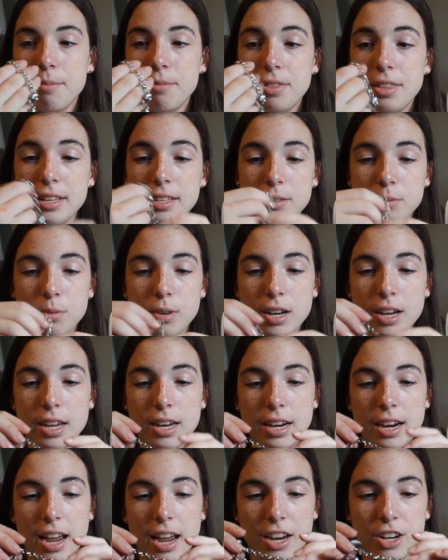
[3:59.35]
This
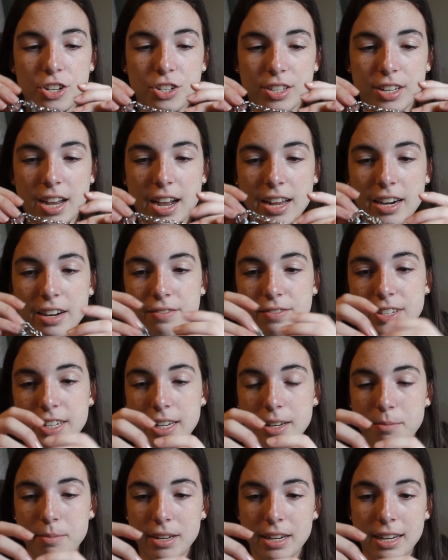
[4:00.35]
one just kind of
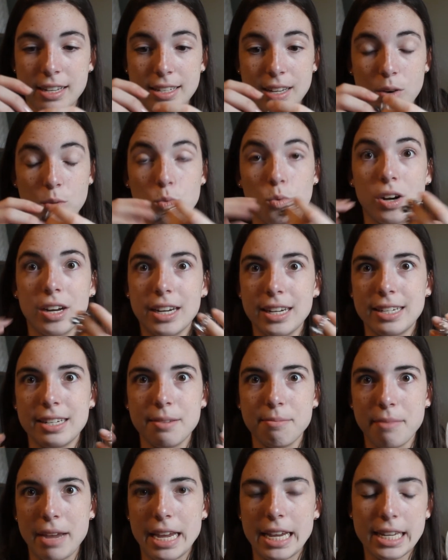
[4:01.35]
did because I wanted
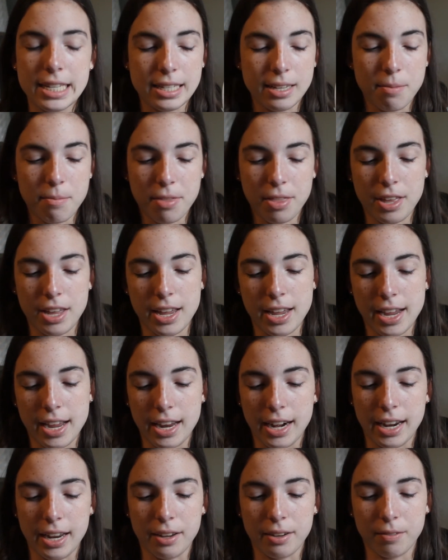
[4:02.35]
to make something
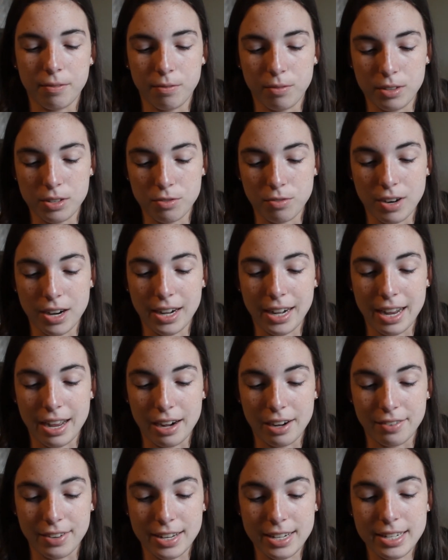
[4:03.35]
and I was running
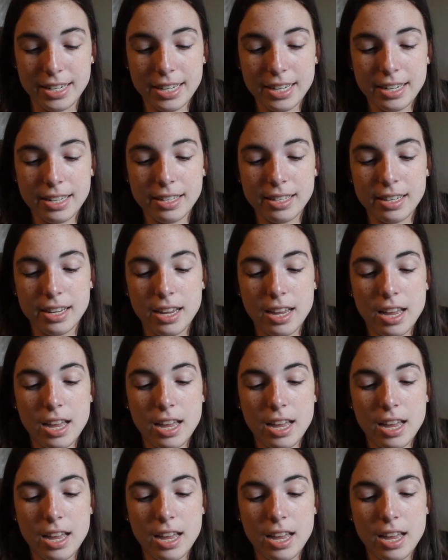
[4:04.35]
out of ideas,